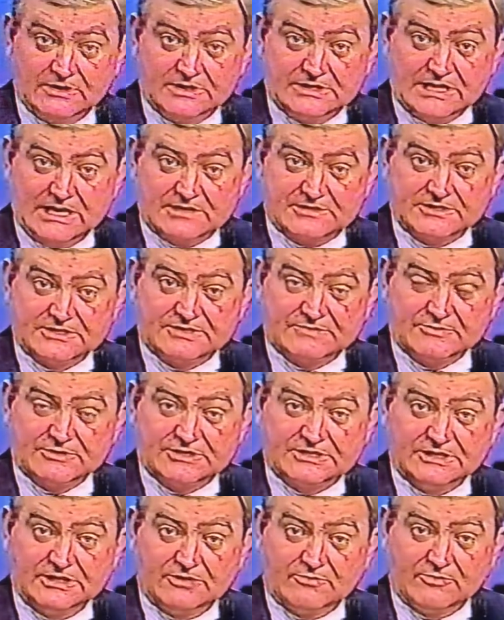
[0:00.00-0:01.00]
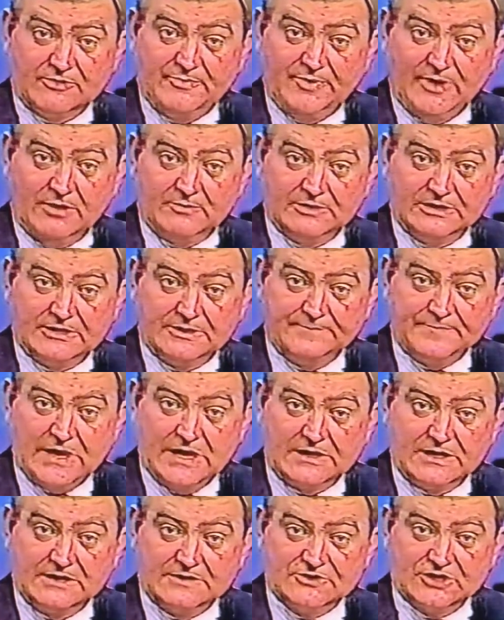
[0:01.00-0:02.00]
Texas was still a republic
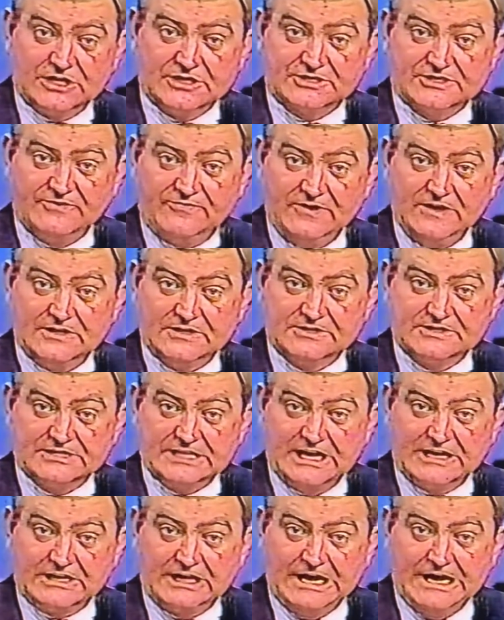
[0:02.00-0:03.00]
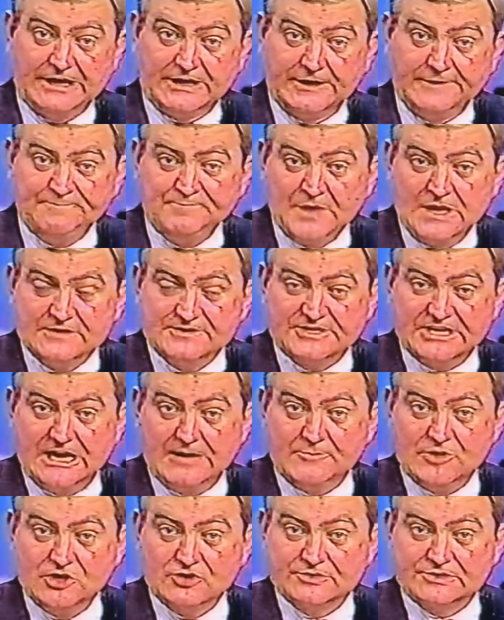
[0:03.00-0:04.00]
and had just defeated Santa Anna.
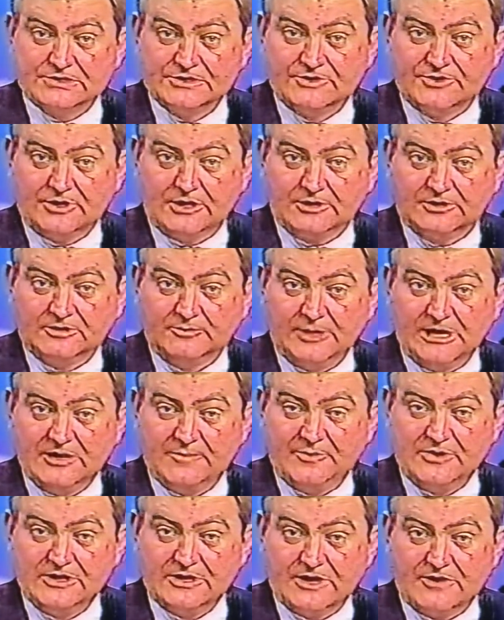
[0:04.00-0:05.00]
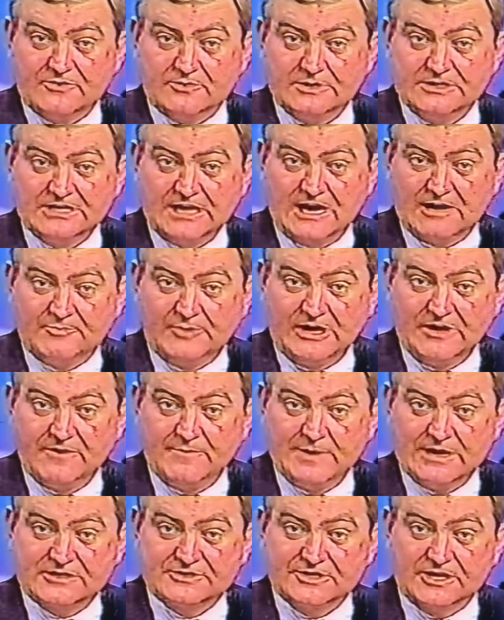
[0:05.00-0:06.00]
Sam Houston thought there might be another attack by the
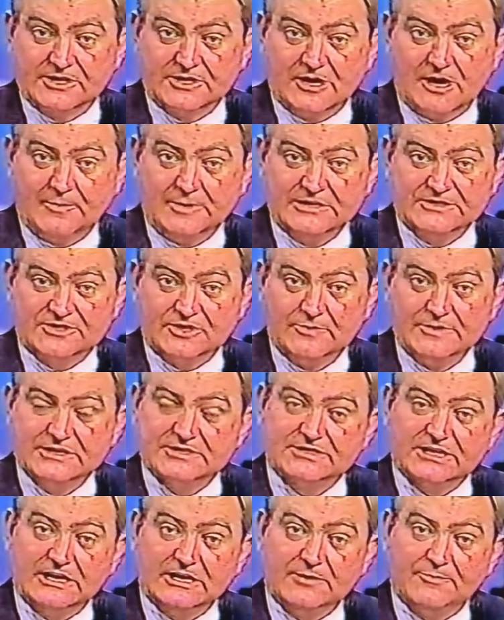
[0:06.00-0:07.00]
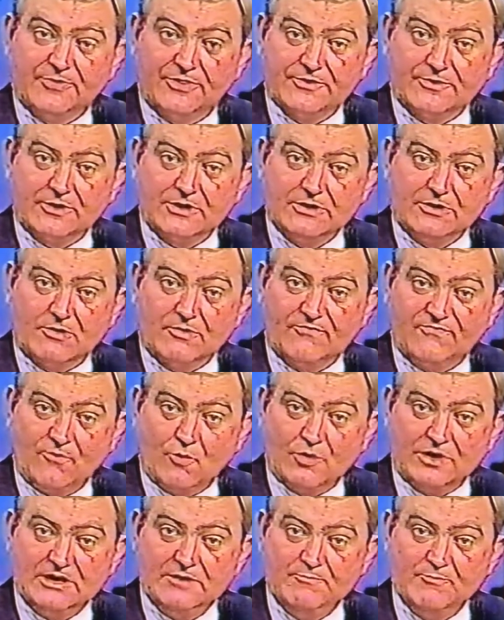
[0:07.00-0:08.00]
Mexican army, so he set up 30 or
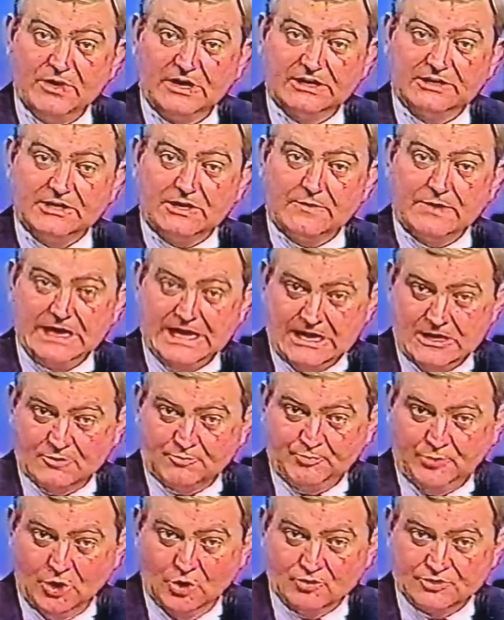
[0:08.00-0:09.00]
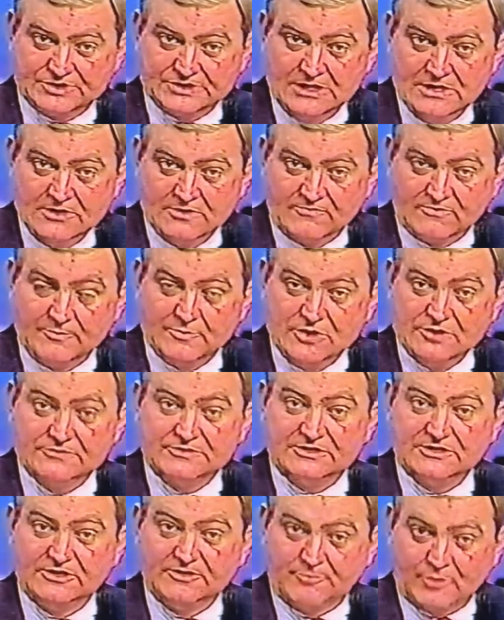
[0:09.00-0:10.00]
40 military outposts from
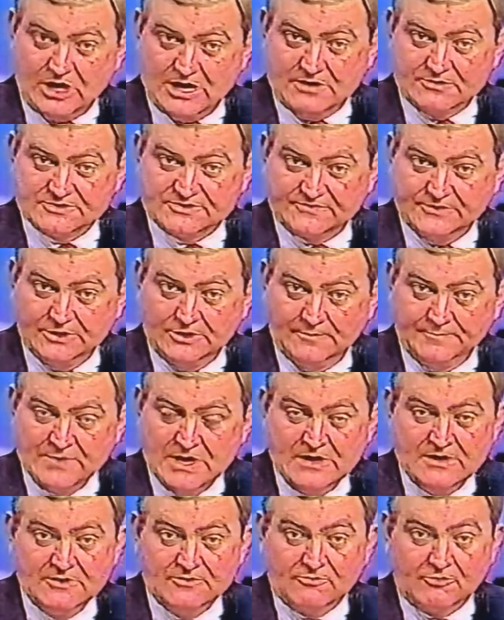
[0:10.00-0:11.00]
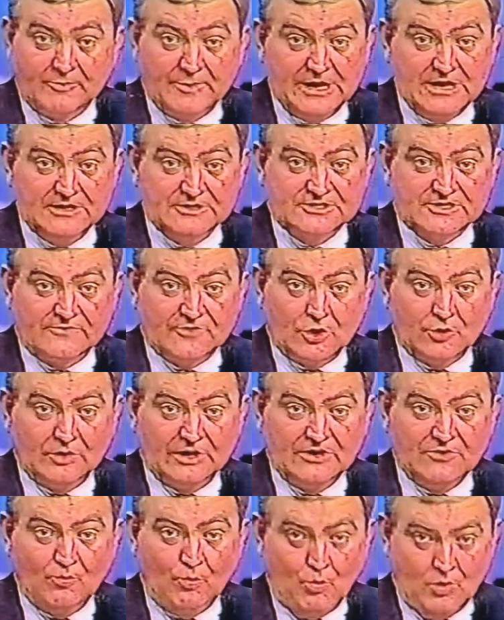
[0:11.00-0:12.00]
Houston to Brownsville. The remains of
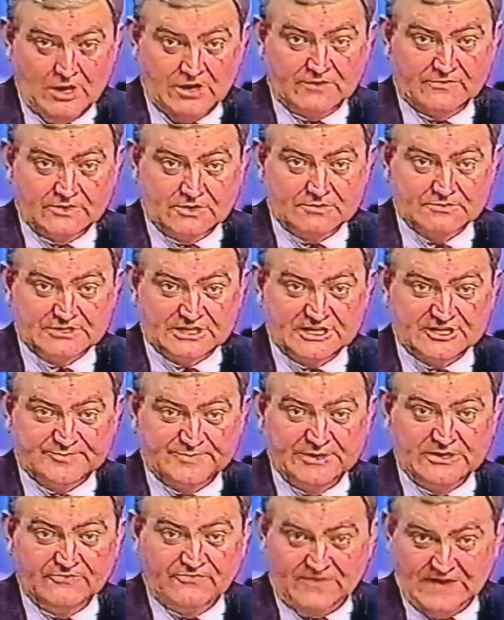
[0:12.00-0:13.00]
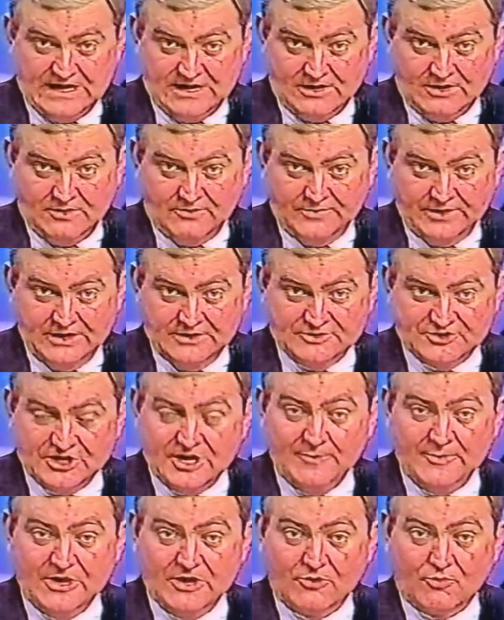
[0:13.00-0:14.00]
only one of those has been found, and
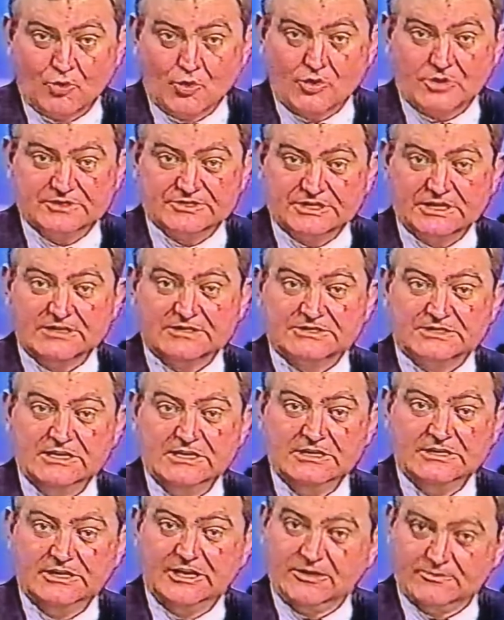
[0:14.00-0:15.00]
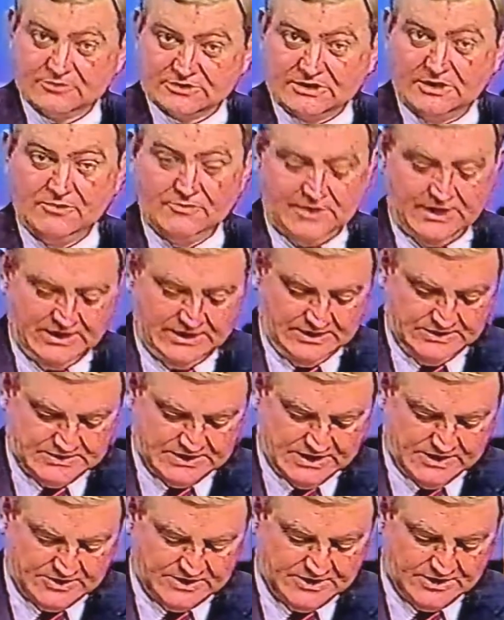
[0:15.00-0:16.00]
Jamie O'Rourke says it was located
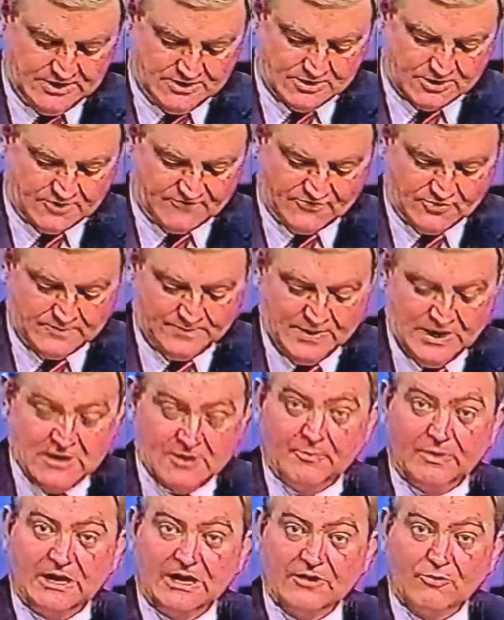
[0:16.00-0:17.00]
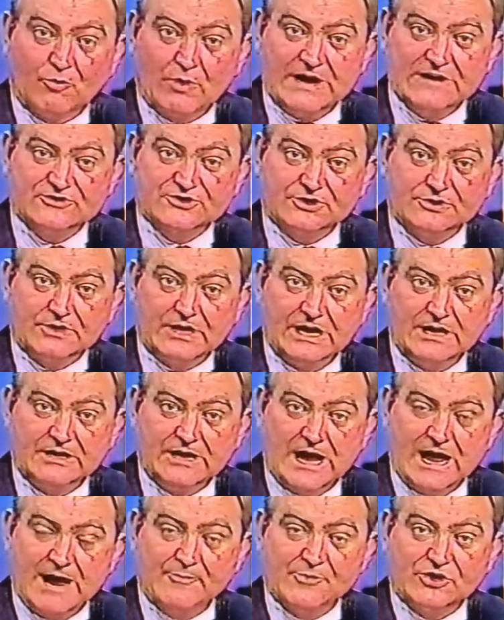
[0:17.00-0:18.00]
down in Hungerford by rancher
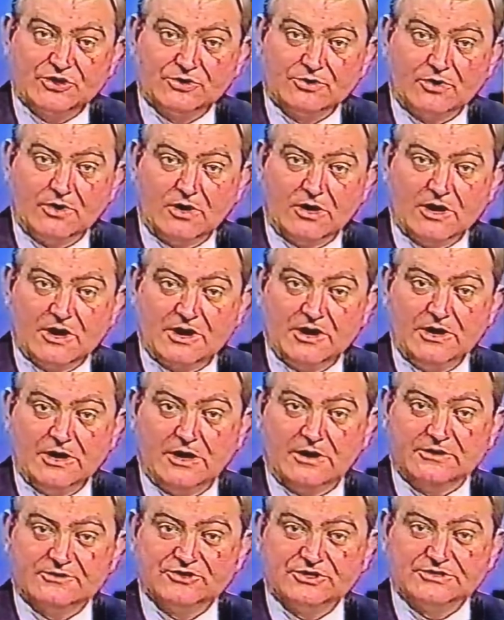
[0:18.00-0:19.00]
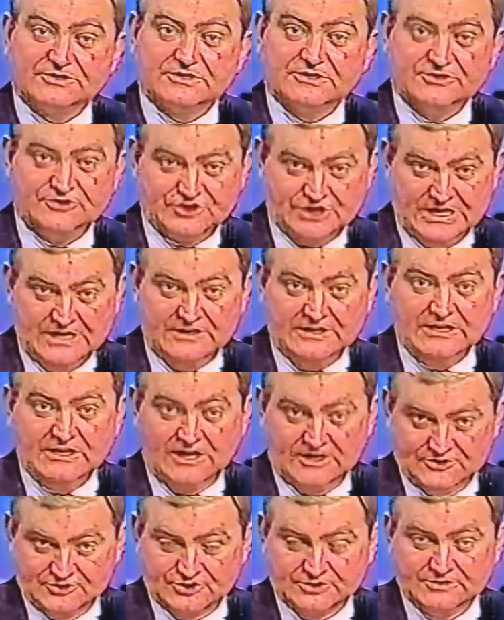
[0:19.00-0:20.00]
and amateur archaeologist J.D.
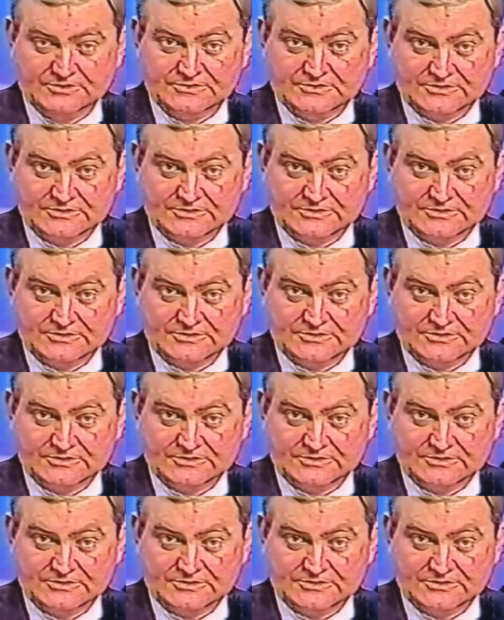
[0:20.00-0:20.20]
Hudgins.